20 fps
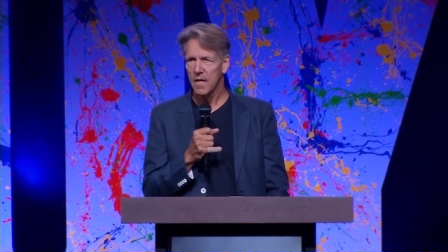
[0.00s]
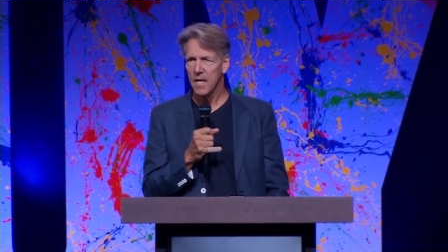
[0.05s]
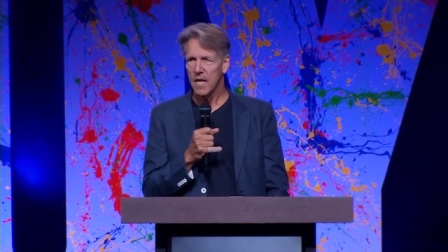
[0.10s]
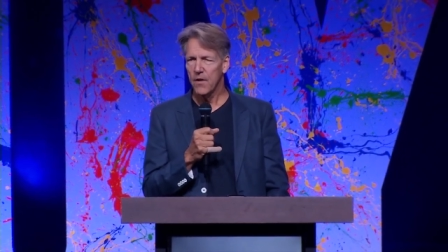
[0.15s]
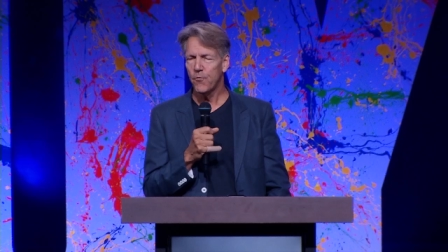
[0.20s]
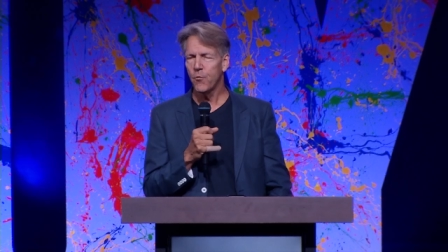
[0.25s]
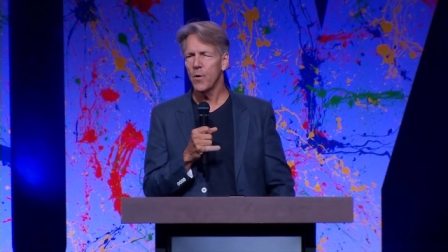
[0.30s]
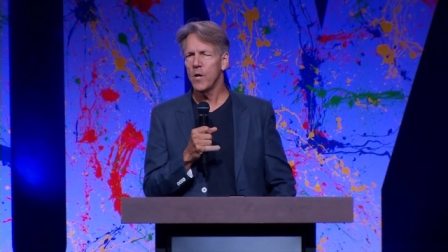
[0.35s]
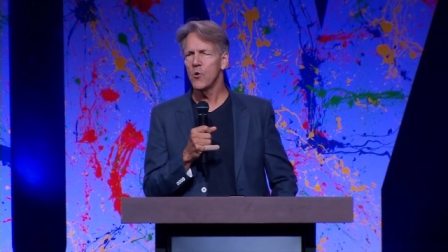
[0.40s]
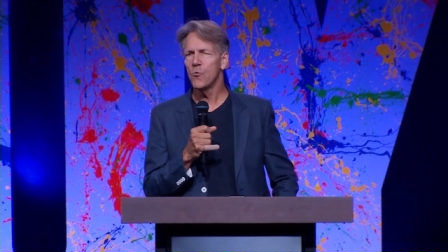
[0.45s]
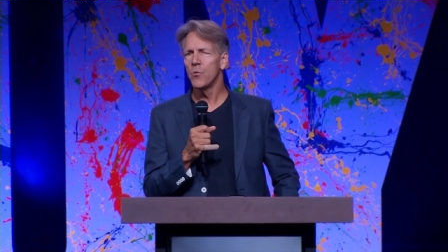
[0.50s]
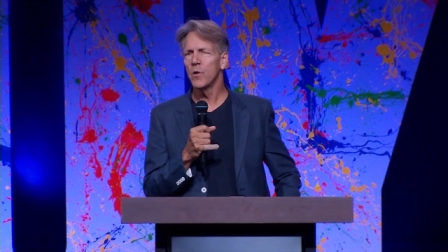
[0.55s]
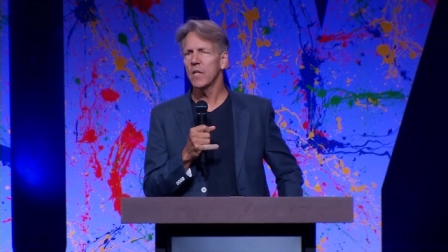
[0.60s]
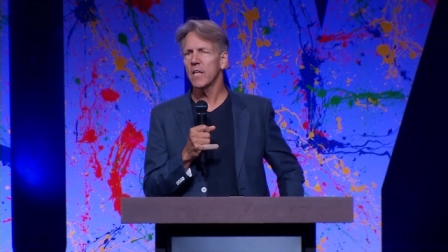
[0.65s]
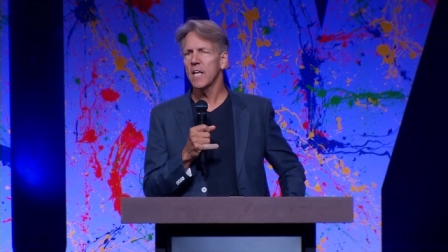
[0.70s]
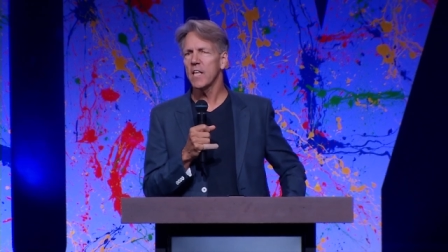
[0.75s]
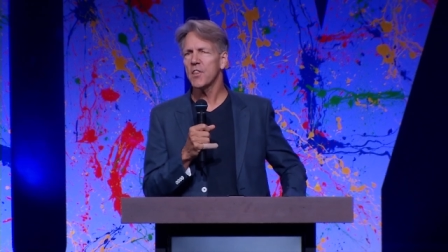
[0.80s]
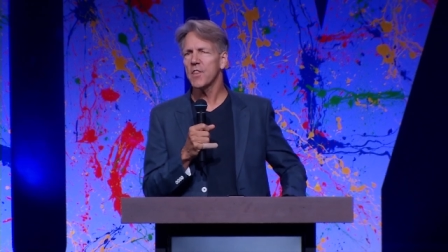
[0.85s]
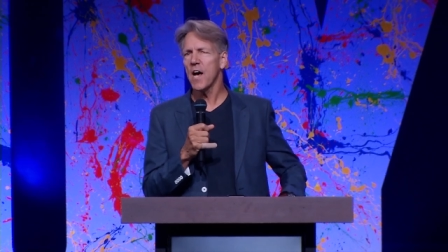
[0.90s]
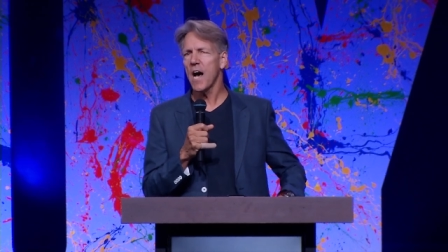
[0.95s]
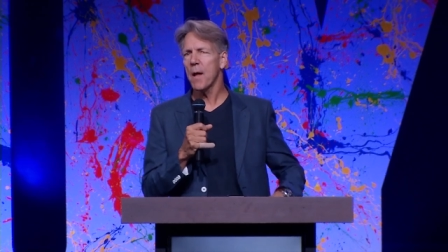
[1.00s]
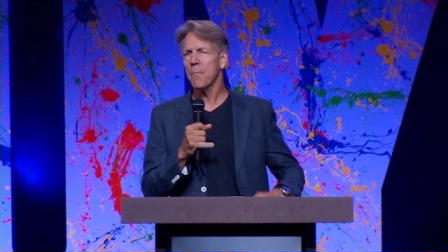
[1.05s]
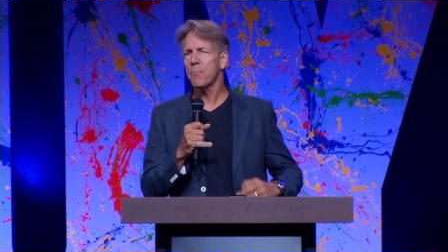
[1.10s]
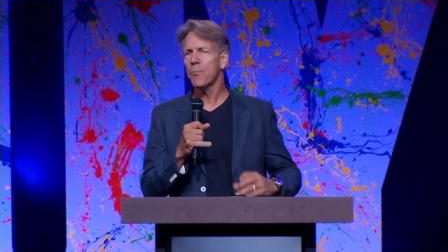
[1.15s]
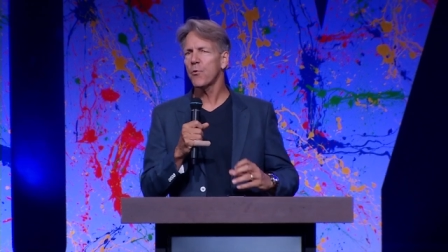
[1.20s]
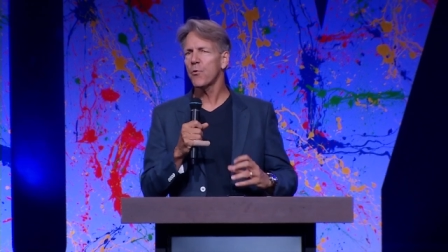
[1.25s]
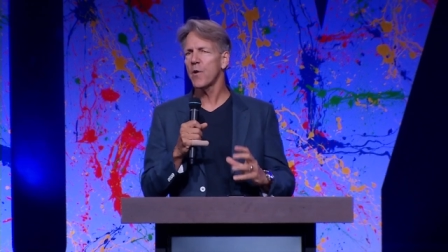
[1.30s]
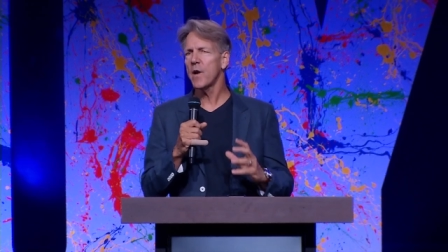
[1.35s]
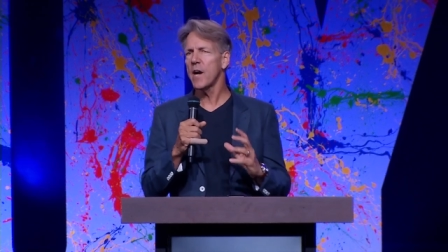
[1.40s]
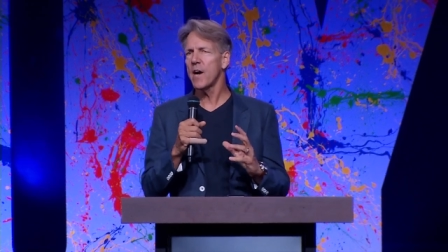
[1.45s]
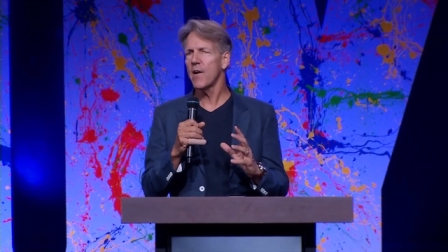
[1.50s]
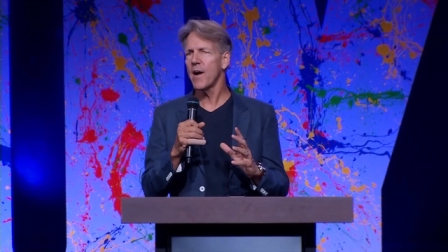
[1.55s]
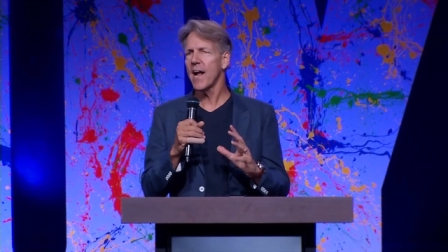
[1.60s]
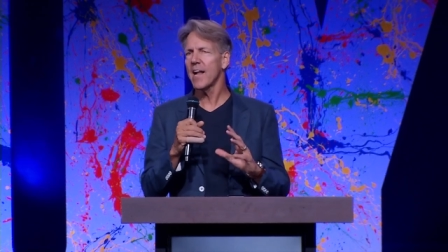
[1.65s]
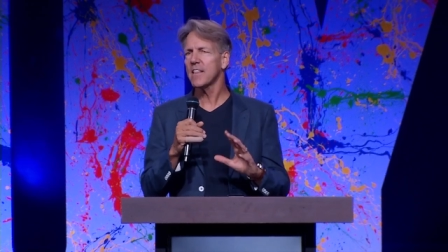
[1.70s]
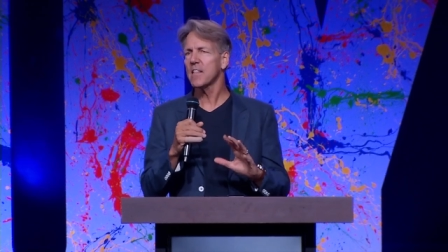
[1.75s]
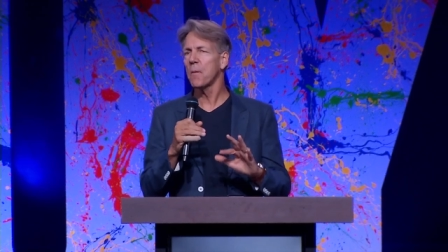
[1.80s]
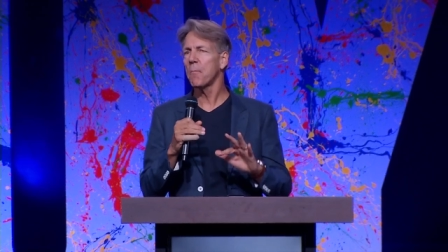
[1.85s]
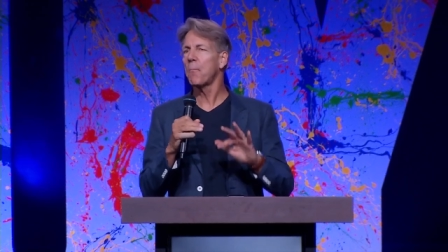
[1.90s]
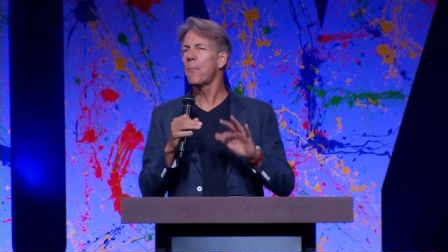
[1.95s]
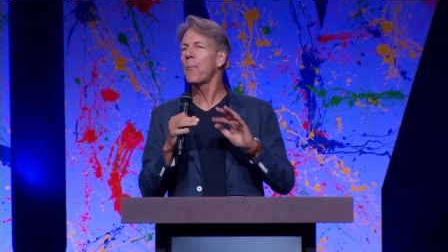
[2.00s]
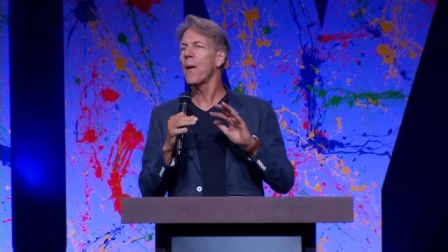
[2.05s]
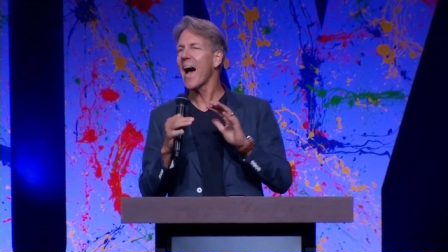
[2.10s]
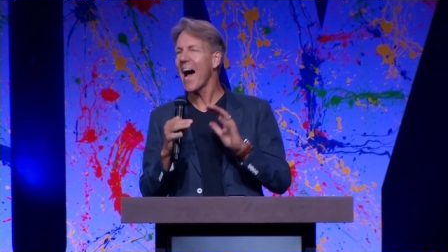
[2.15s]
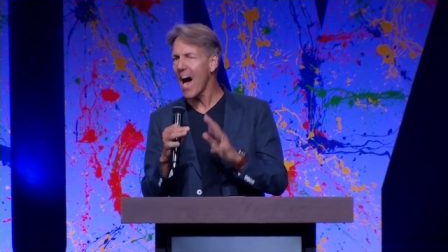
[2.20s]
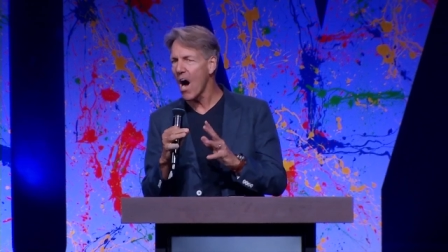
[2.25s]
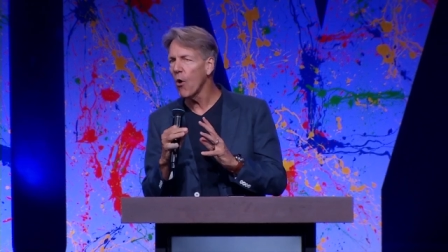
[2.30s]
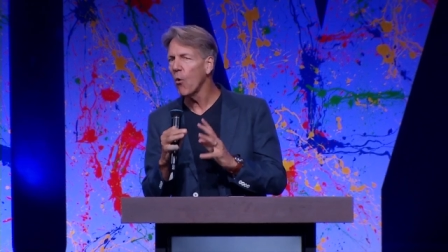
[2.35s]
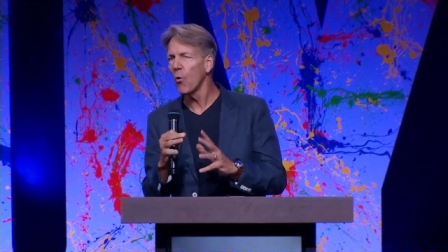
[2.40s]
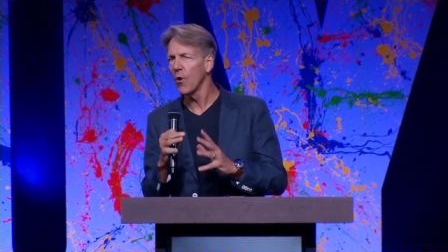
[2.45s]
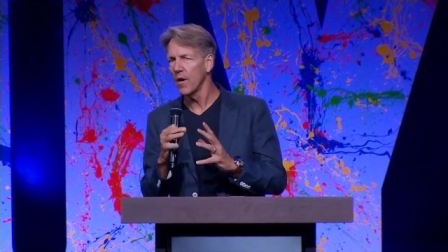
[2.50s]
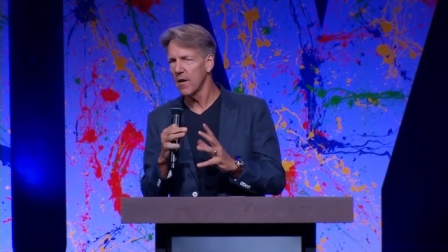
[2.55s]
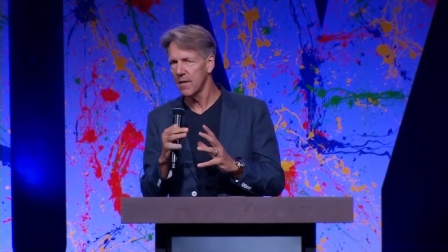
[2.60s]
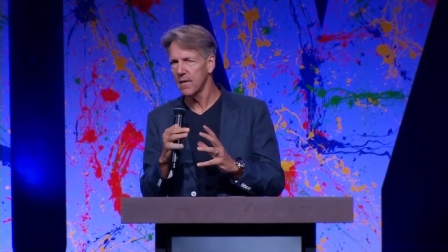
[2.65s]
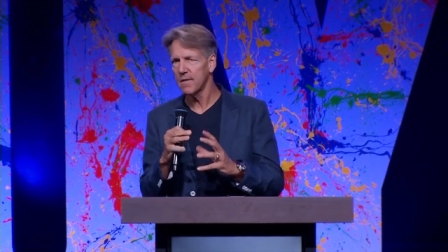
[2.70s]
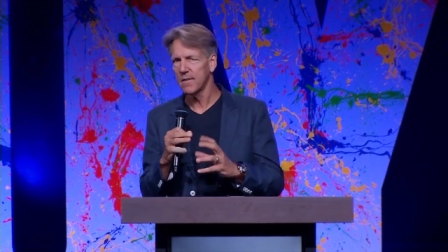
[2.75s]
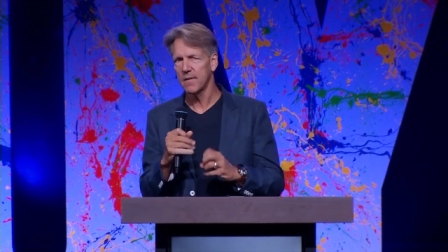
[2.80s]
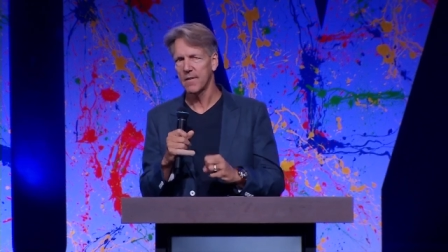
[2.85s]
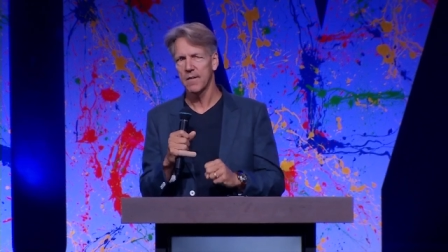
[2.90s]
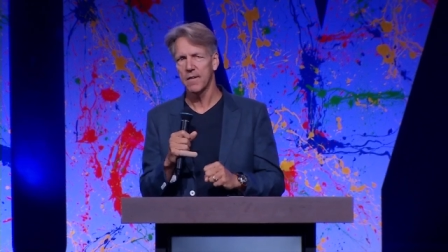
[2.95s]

If we really thought prayer had the power